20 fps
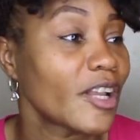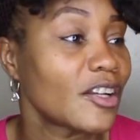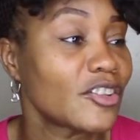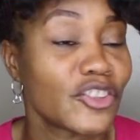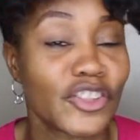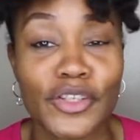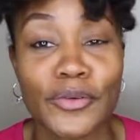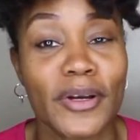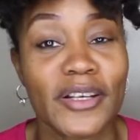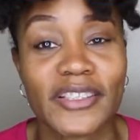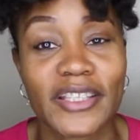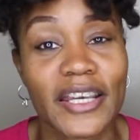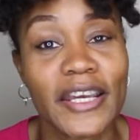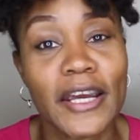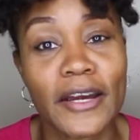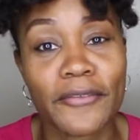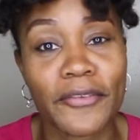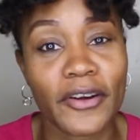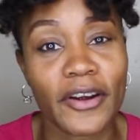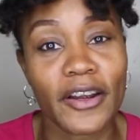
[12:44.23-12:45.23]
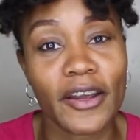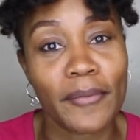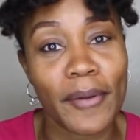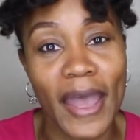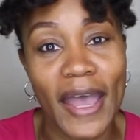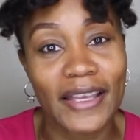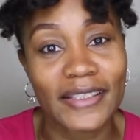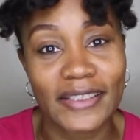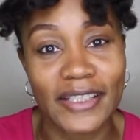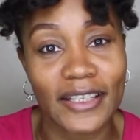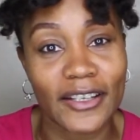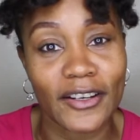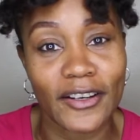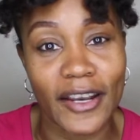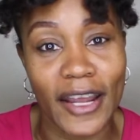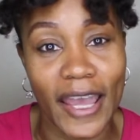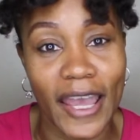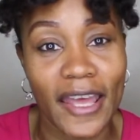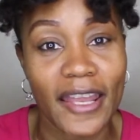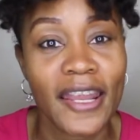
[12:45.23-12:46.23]
She wasn't here for him asking her
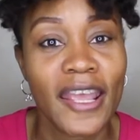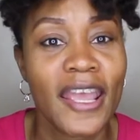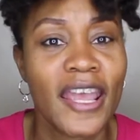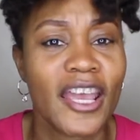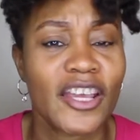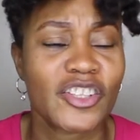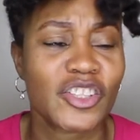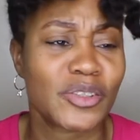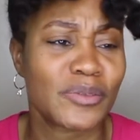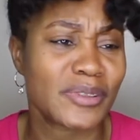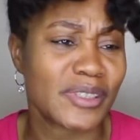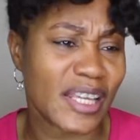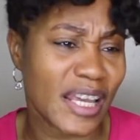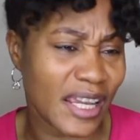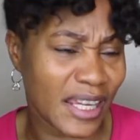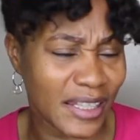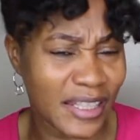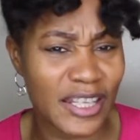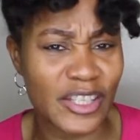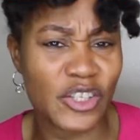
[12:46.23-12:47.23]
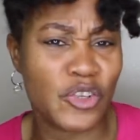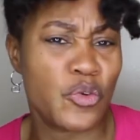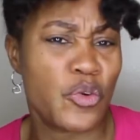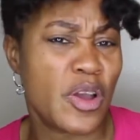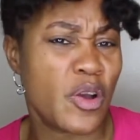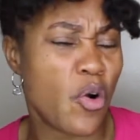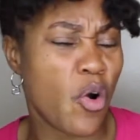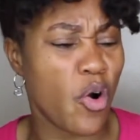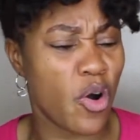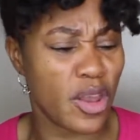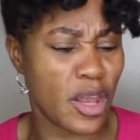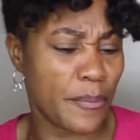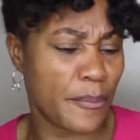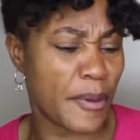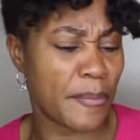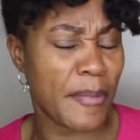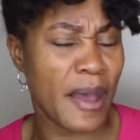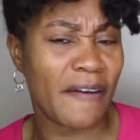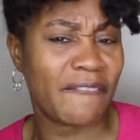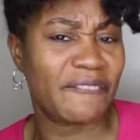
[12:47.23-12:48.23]
that. And she was like, and then you went all up
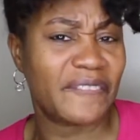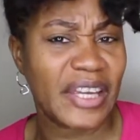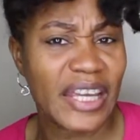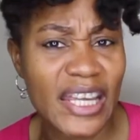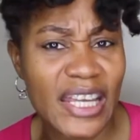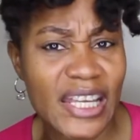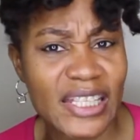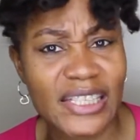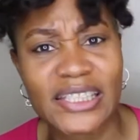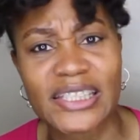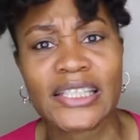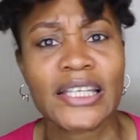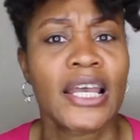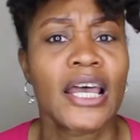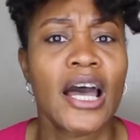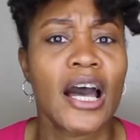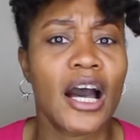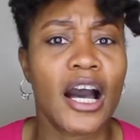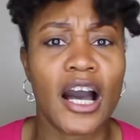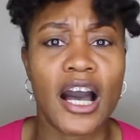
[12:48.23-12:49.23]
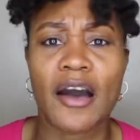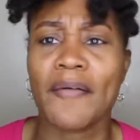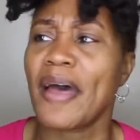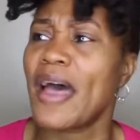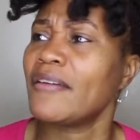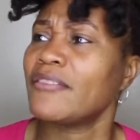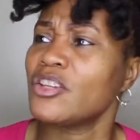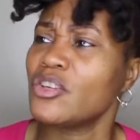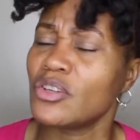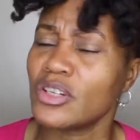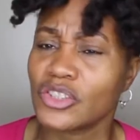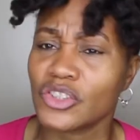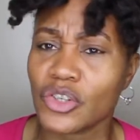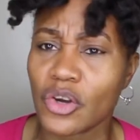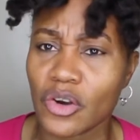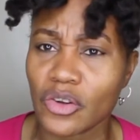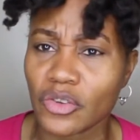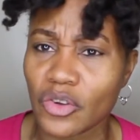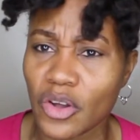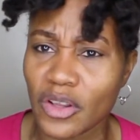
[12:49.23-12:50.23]
in my face after you done
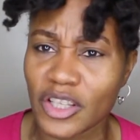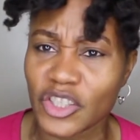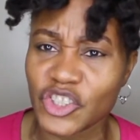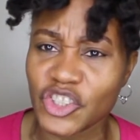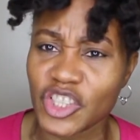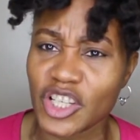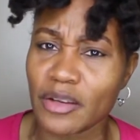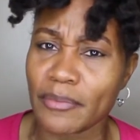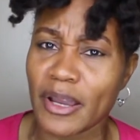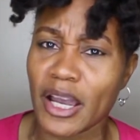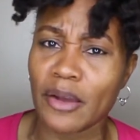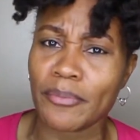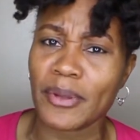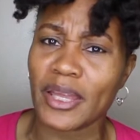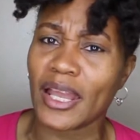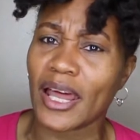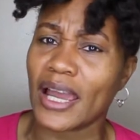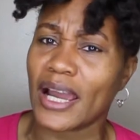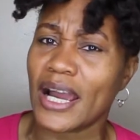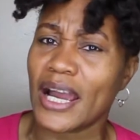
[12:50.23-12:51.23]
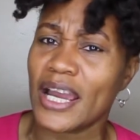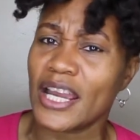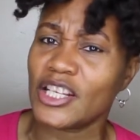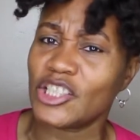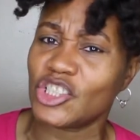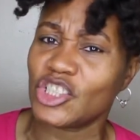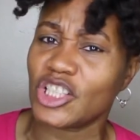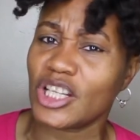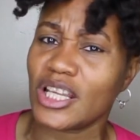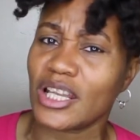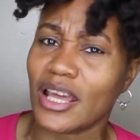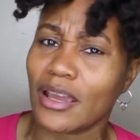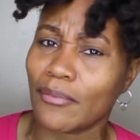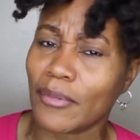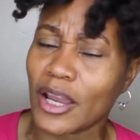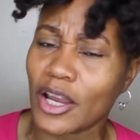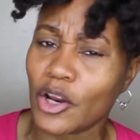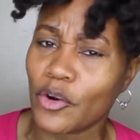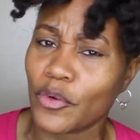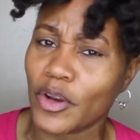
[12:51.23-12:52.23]
talked all this shit about me, like I ain't shit, like
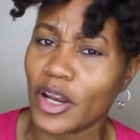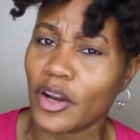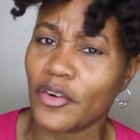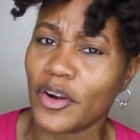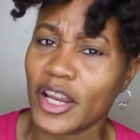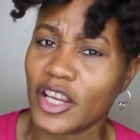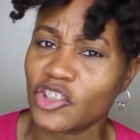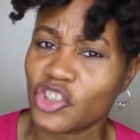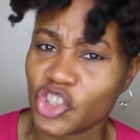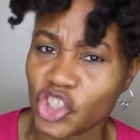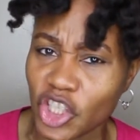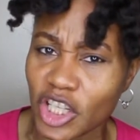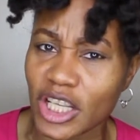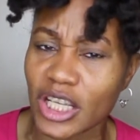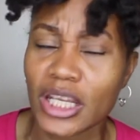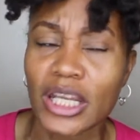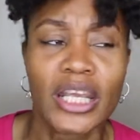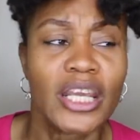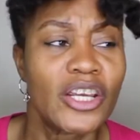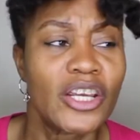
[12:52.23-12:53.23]
my career ain't shit.